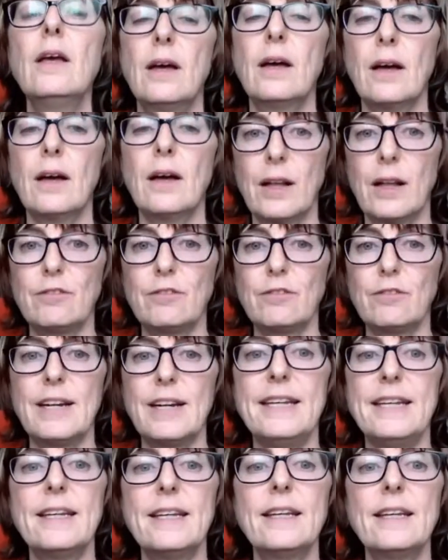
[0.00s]
I'll
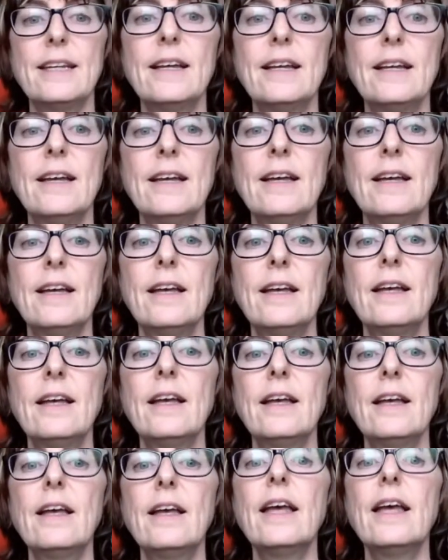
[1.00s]
read.
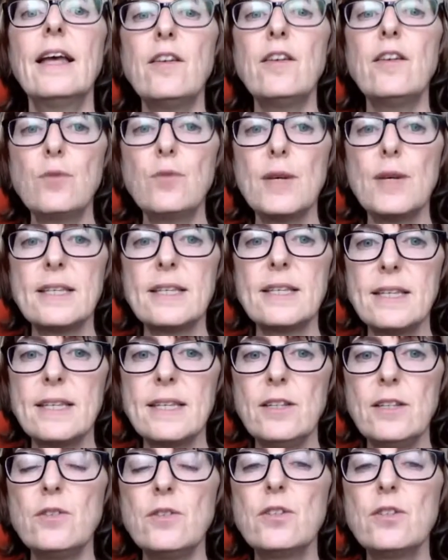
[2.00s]
If we
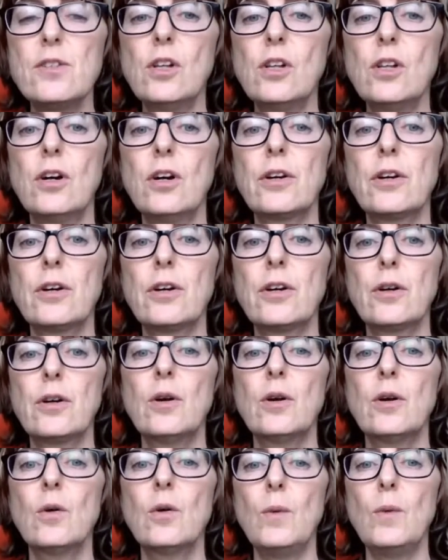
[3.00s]
continue to look,
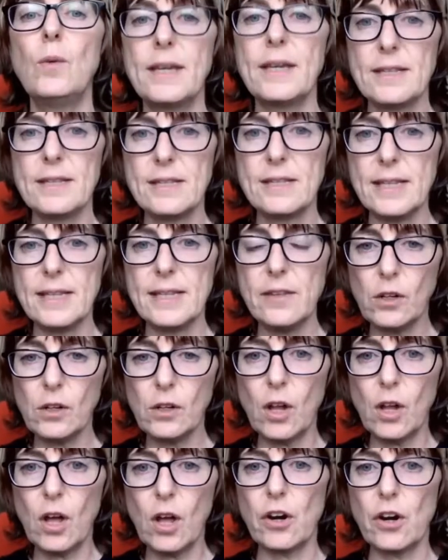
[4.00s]
we can see the
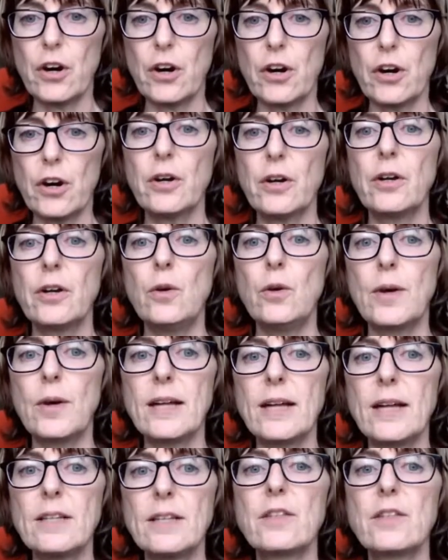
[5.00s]
logger who
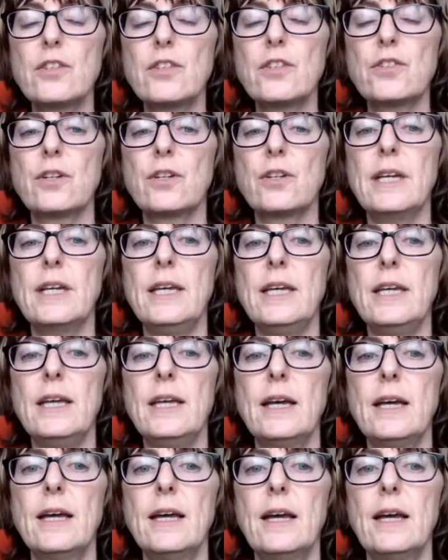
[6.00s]
cut the tree
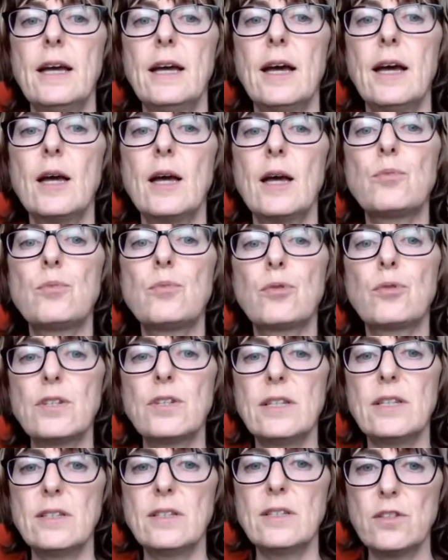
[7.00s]
and brought
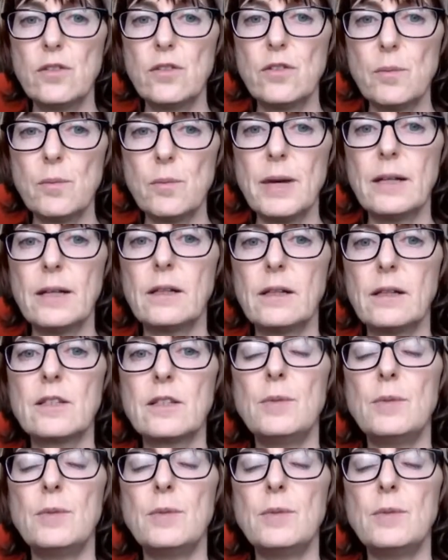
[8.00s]
it to the mill to be